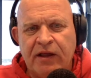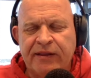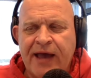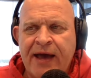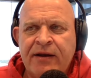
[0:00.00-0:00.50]

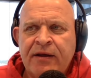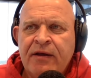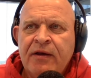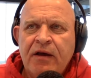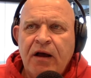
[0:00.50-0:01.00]
like that.
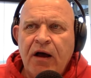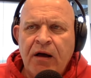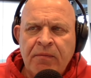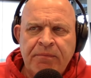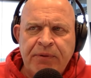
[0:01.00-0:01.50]

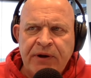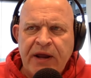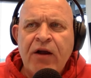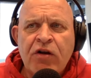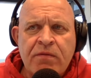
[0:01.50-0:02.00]
But
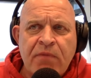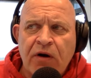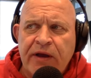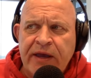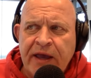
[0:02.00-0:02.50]
Eric
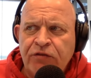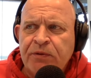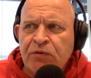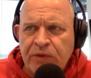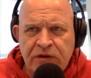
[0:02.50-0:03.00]
Murray has
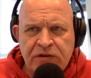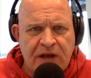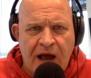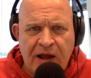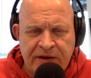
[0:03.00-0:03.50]
been real
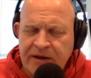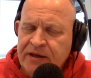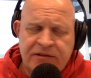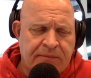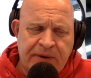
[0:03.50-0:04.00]
solid.
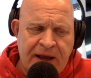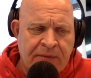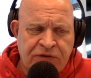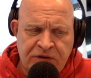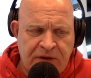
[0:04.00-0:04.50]
He's somebody
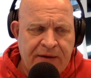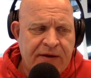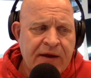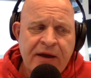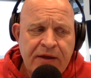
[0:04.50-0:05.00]

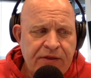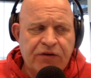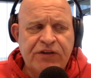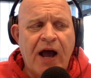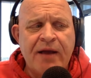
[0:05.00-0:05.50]

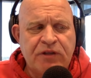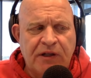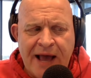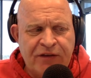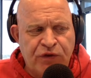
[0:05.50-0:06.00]
there's times the
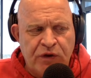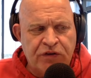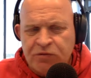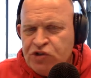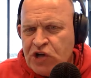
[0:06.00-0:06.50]
last few
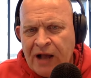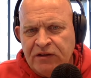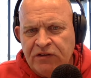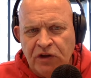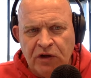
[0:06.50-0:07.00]
years I'm shocked
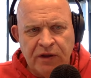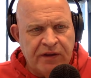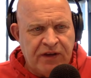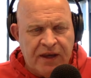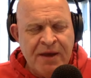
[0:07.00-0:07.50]
he's still on the
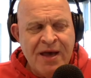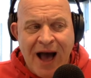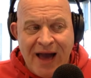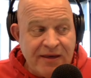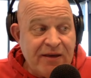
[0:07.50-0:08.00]
team.
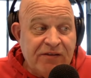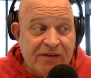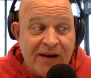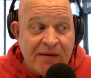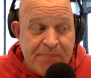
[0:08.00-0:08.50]
I think he's
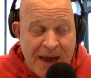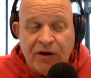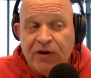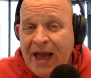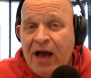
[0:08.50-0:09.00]
getting
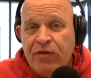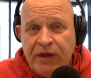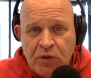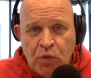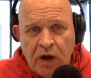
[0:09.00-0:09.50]
better now
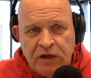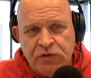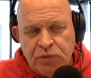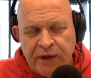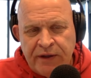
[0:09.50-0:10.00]
than he
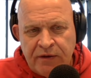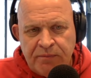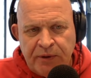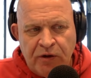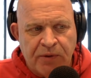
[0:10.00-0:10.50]
was when
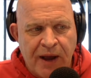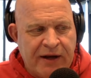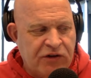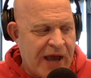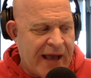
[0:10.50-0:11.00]
Bill
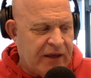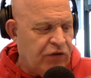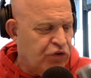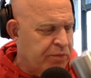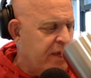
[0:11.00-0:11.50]
O'Brien and Jack
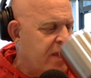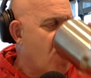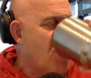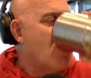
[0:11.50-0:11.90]
Easterby